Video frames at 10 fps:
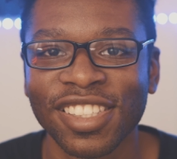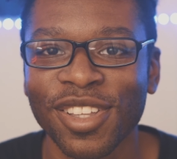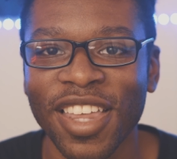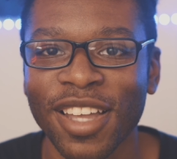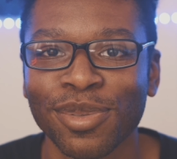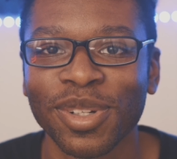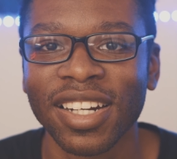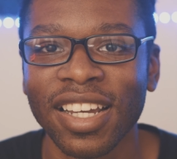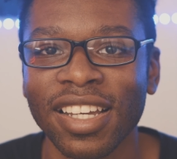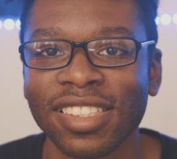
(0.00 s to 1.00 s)
So that's what
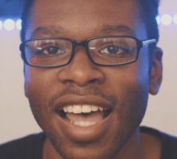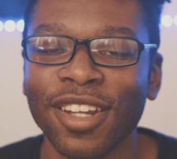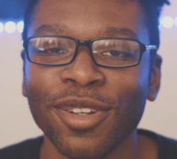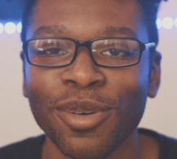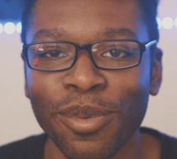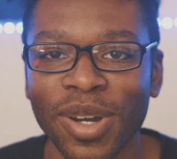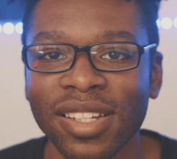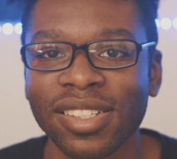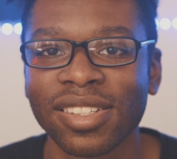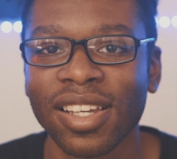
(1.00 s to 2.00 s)
it is. I do
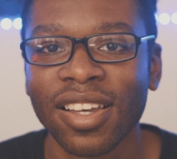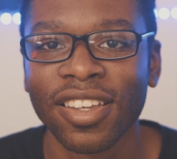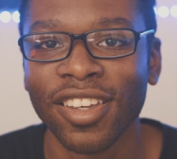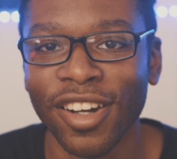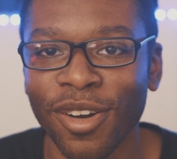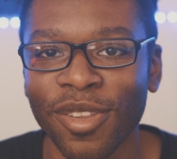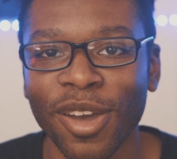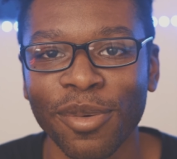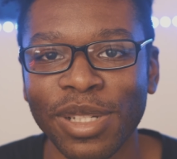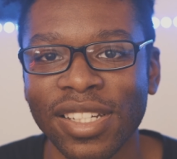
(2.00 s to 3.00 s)
wish,
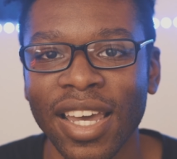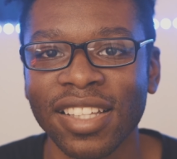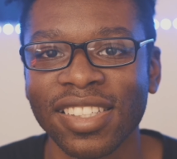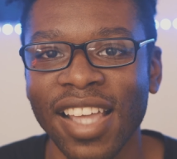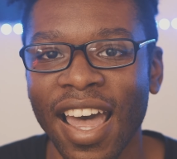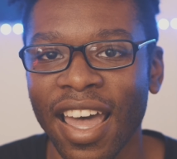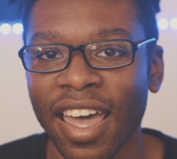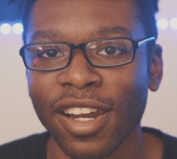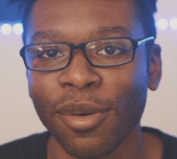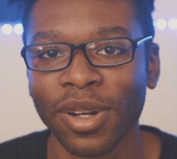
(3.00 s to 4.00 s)
they would change that
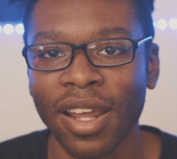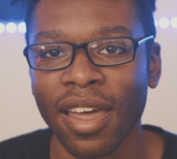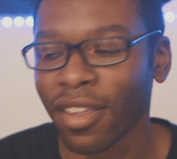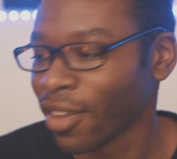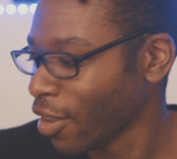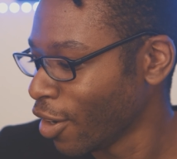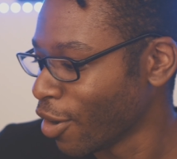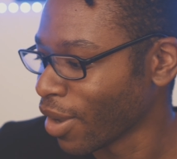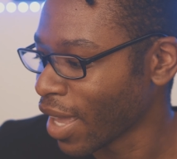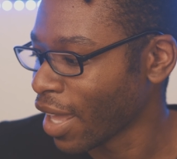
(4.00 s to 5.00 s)
and it would,
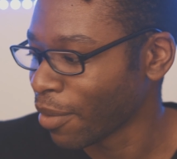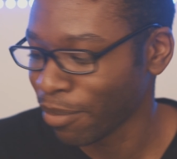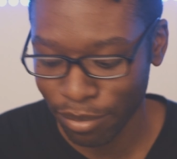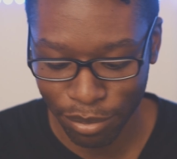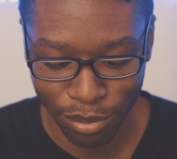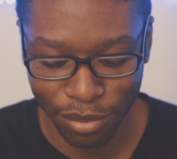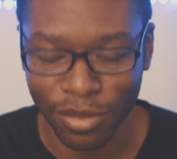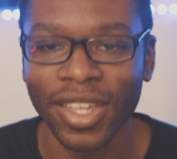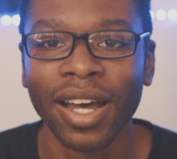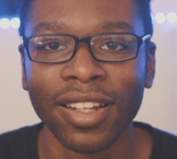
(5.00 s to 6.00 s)
get
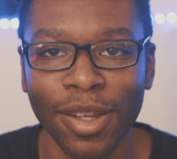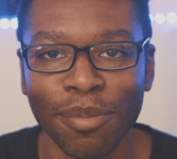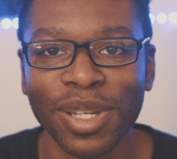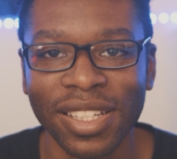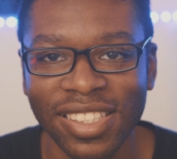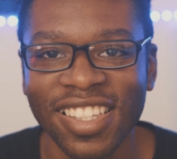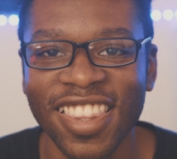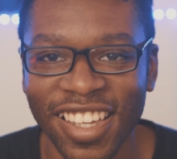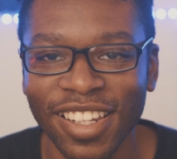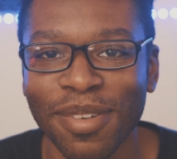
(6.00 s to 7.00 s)
the
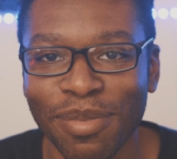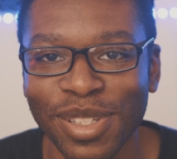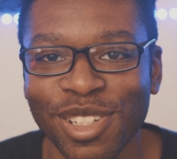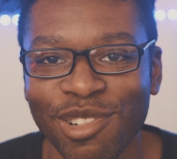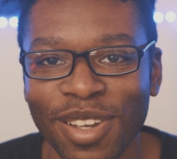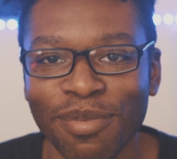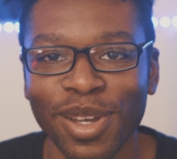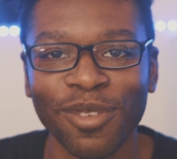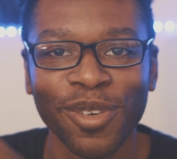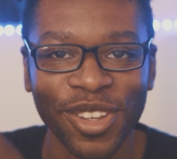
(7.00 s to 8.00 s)
Olympus
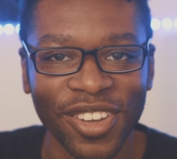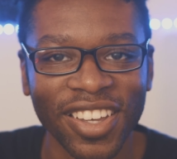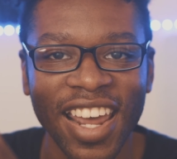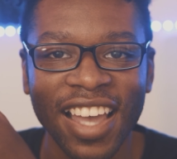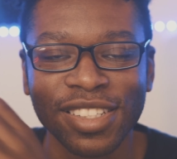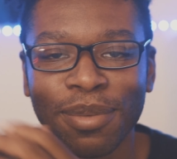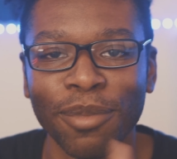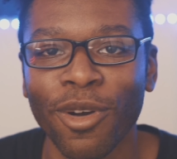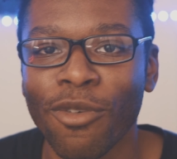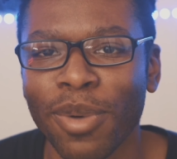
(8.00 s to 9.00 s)
treatment where you can actually
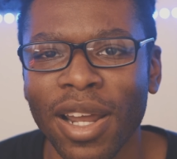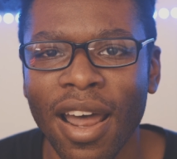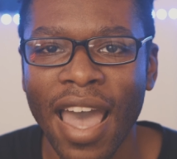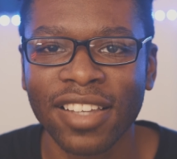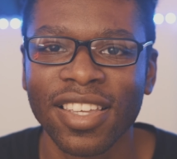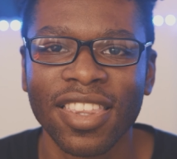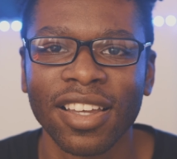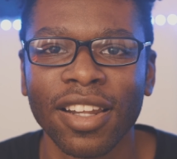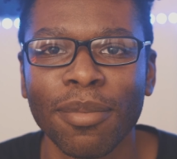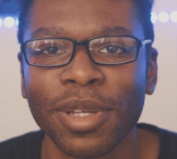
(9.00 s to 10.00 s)
move. But actually the
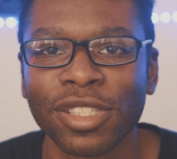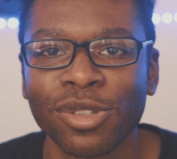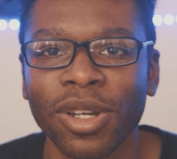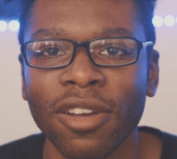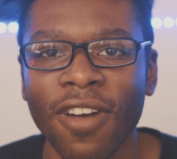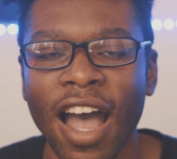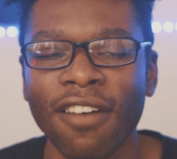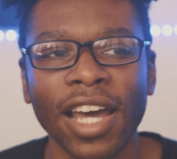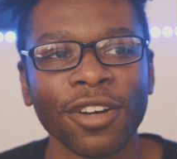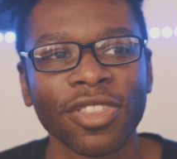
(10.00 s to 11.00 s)
Olympus
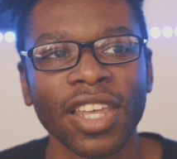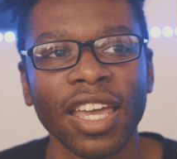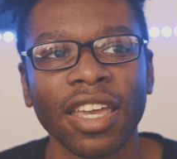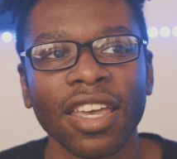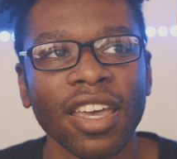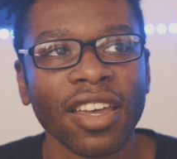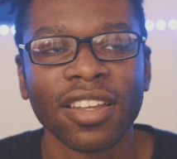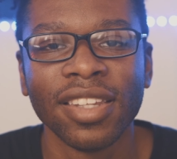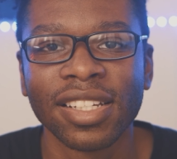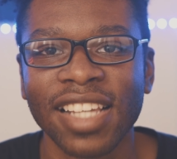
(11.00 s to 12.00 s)
25, I don't think
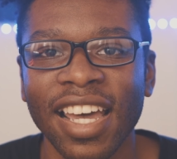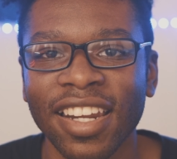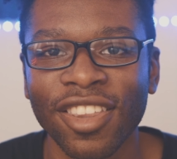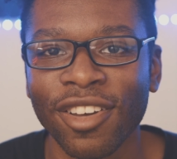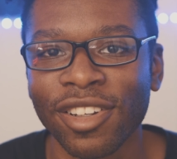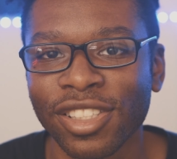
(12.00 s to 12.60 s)
does that either.